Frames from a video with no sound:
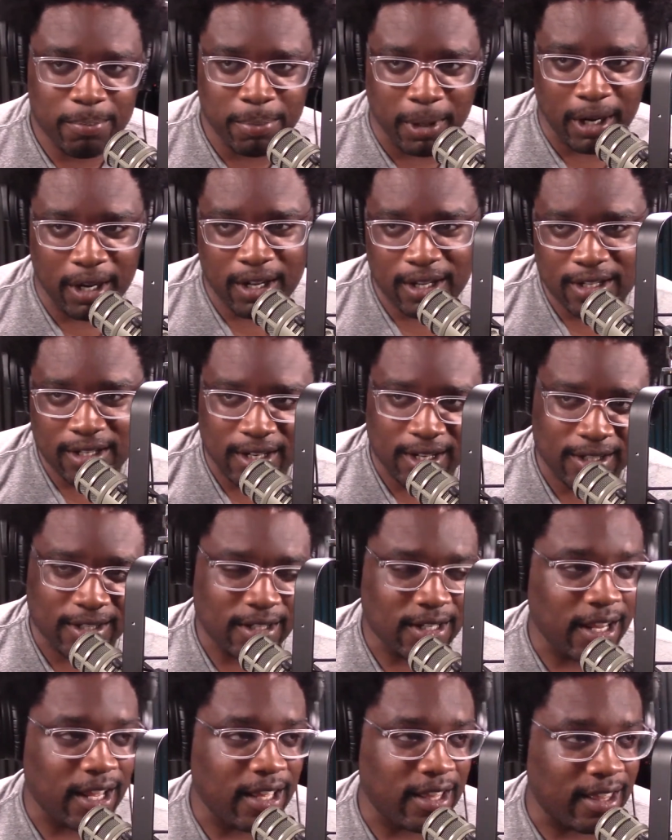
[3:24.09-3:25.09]
pause and
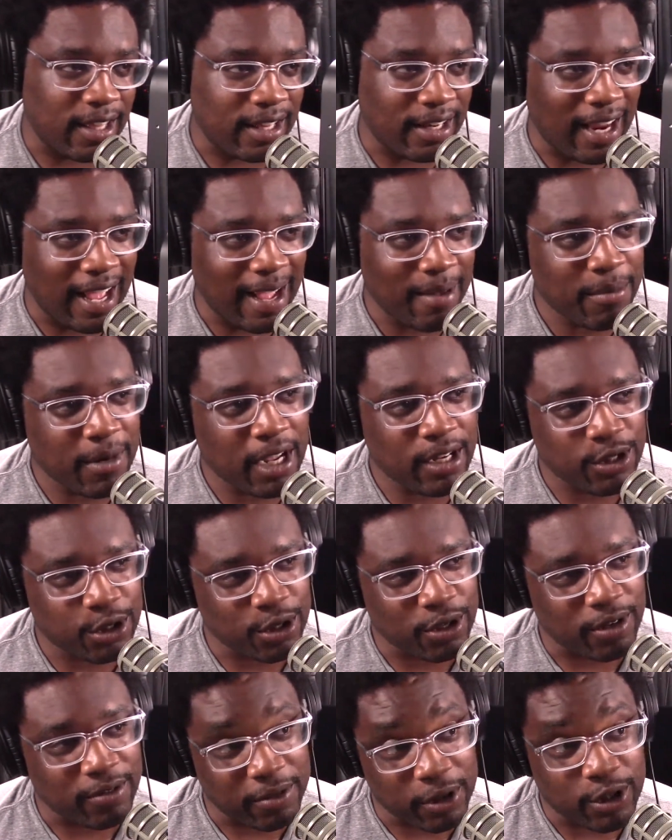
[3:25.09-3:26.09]
say that I'm not
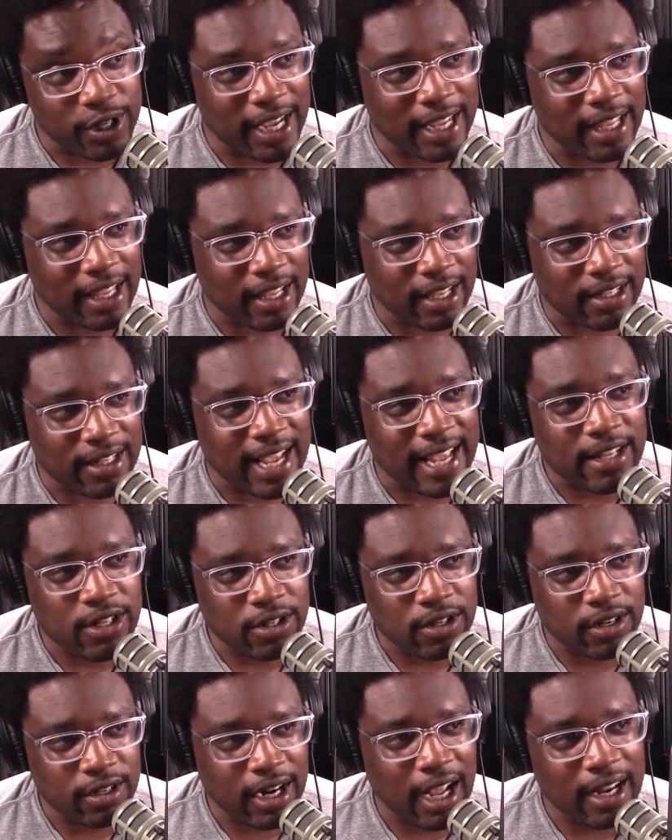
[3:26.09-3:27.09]
sure if you're taking a test
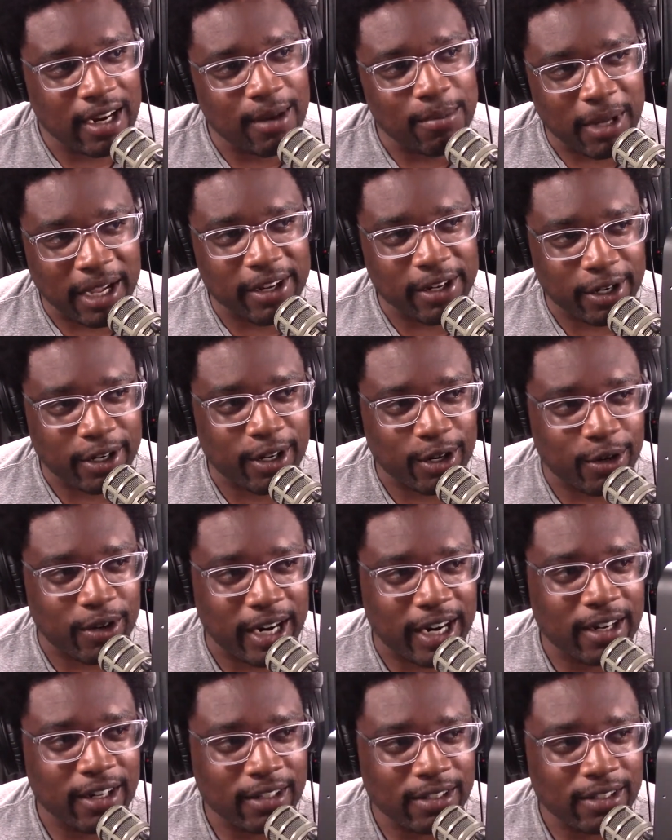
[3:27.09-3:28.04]
or not about your career?